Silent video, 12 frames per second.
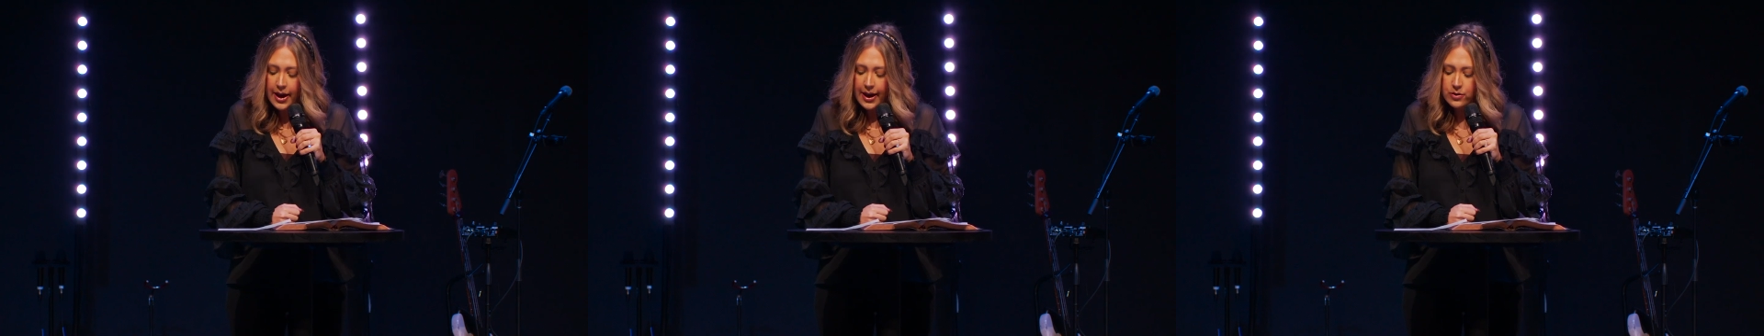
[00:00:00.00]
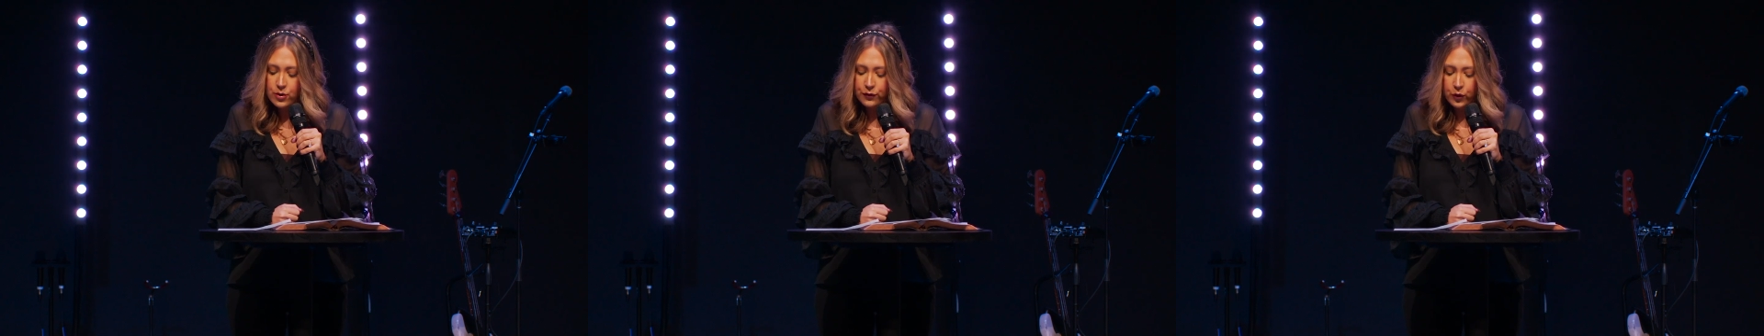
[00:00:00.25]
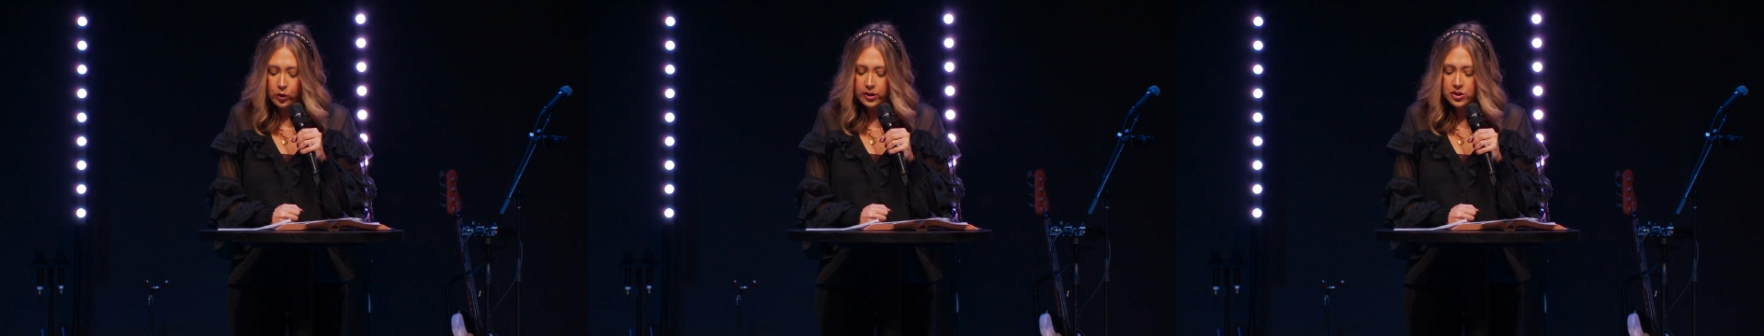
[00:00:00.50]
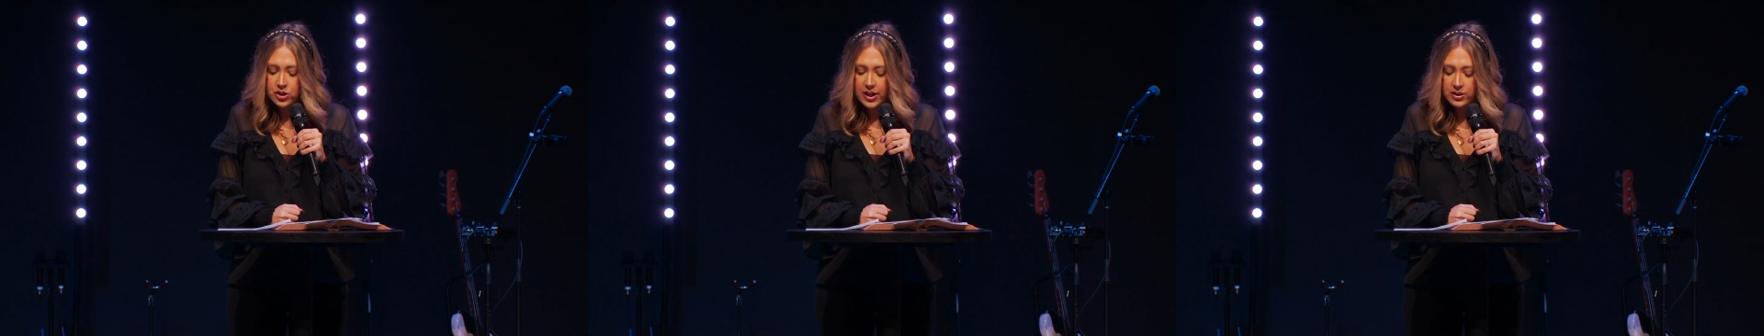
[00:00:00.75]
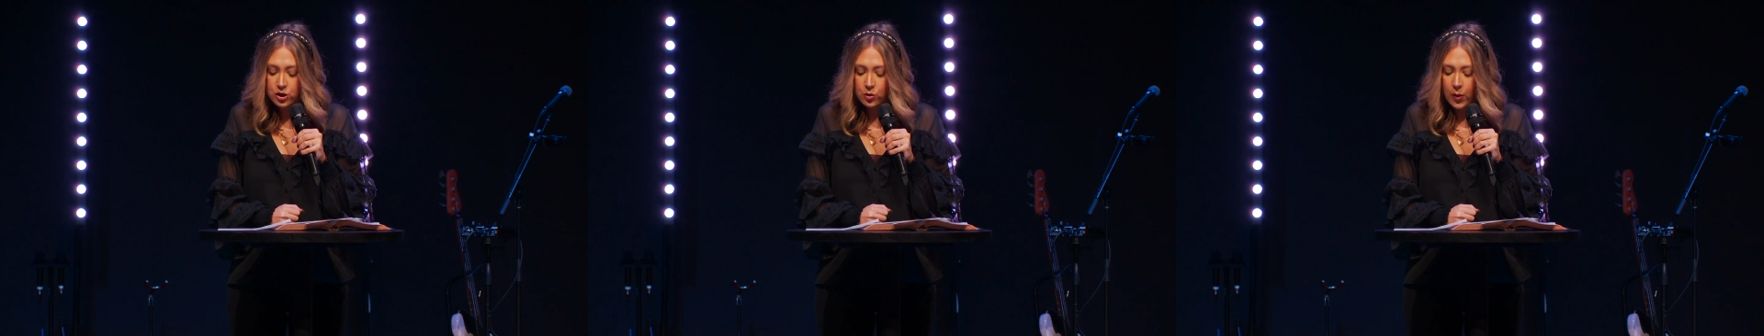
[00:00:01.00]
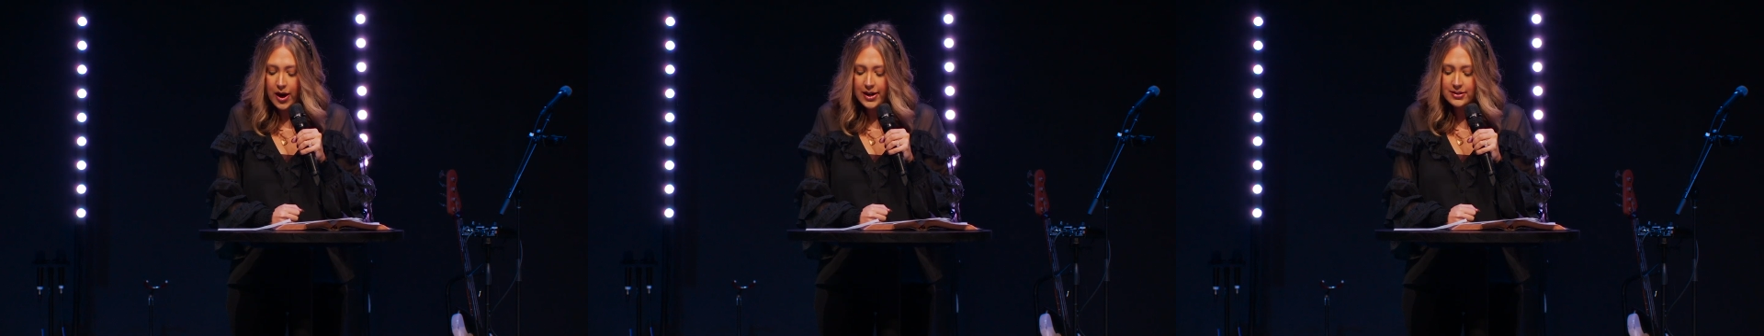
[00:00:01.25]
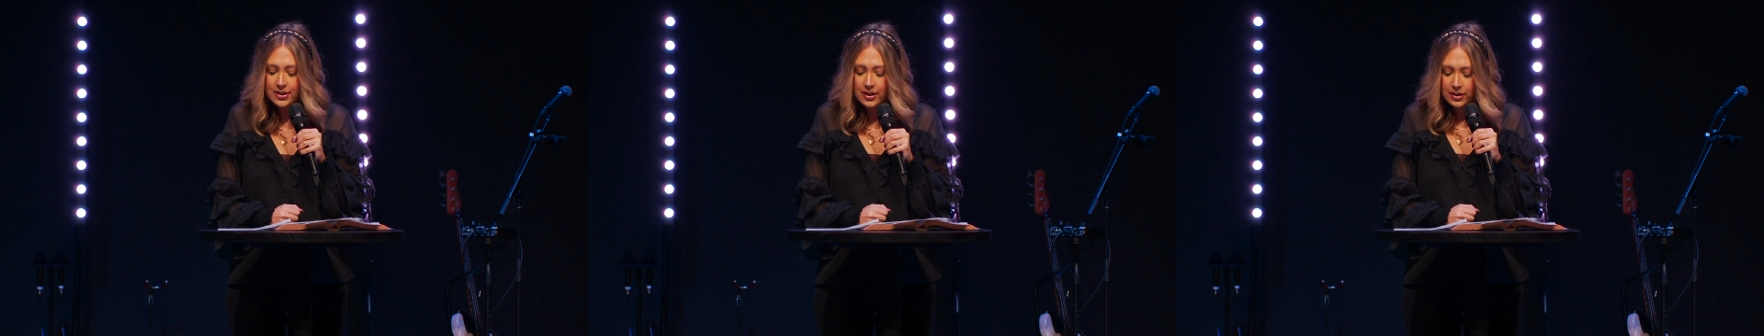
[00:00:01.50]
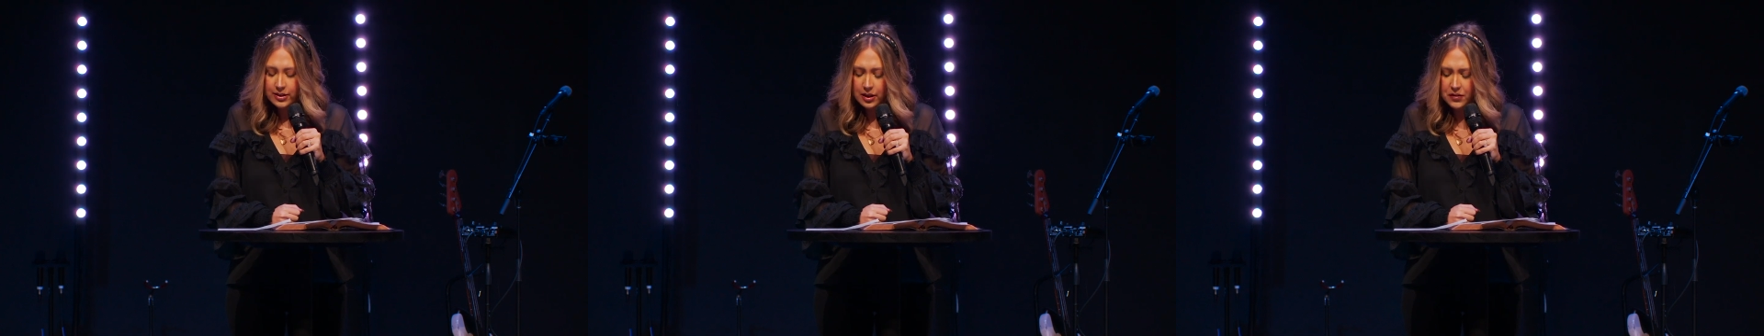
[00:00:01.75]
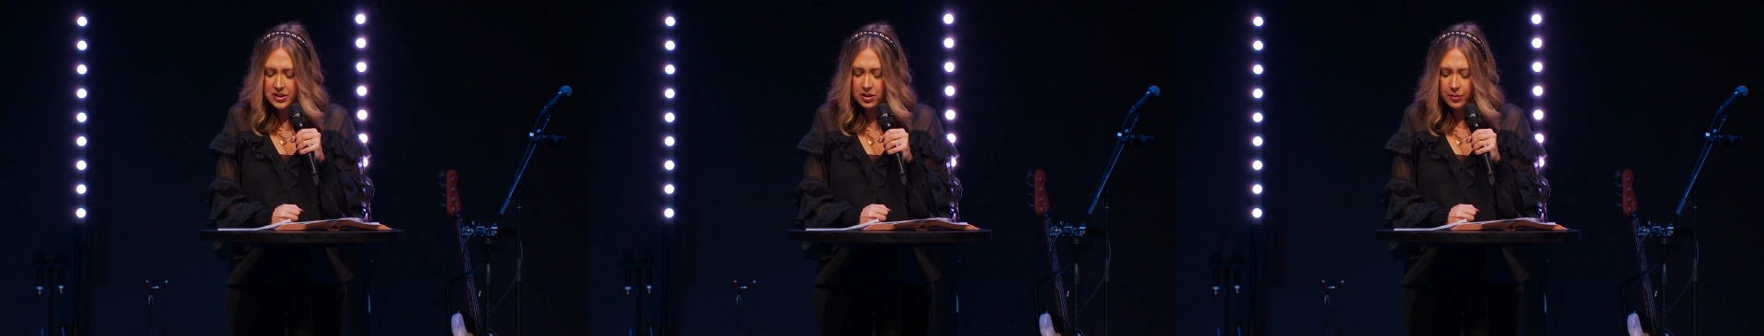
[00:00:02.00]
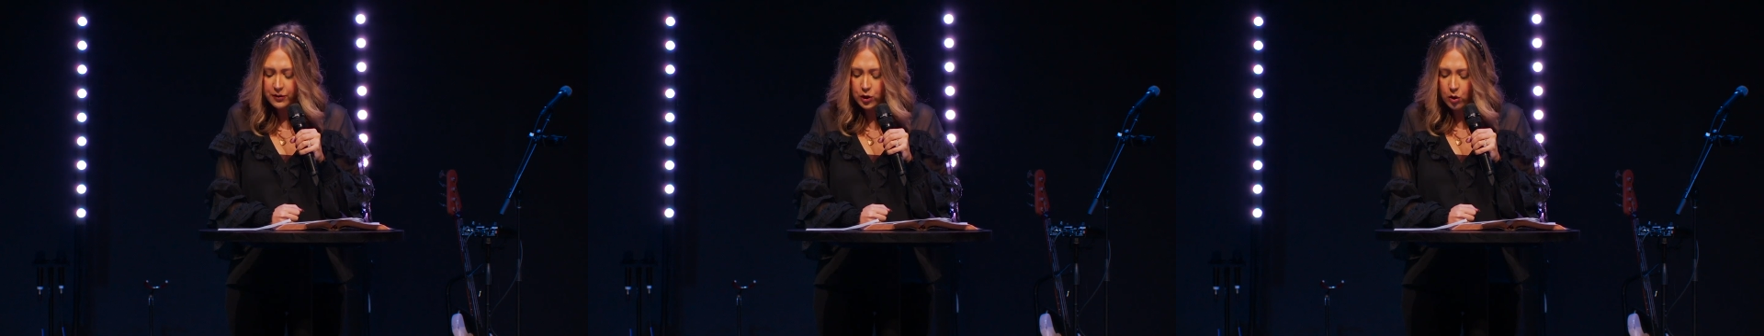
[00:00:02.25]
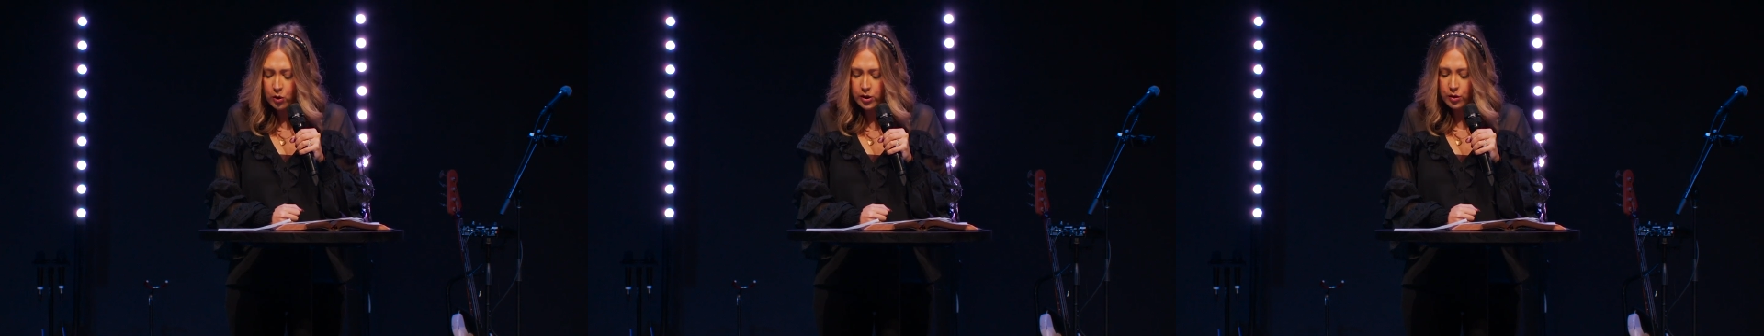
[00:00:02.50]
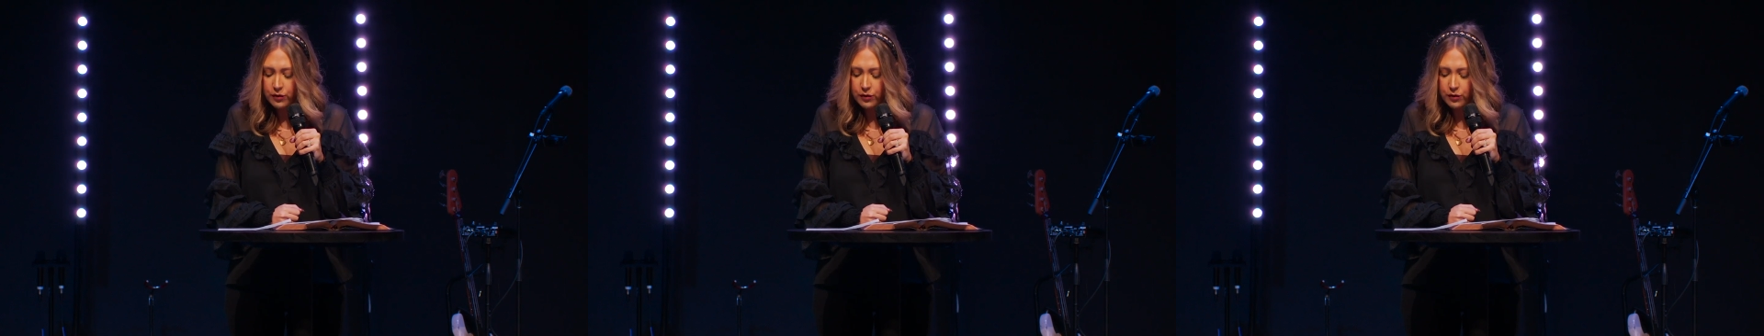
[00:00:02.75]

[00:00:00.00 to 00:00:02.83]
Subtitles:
And the foolish said to the wise, 'Give us some of your oil,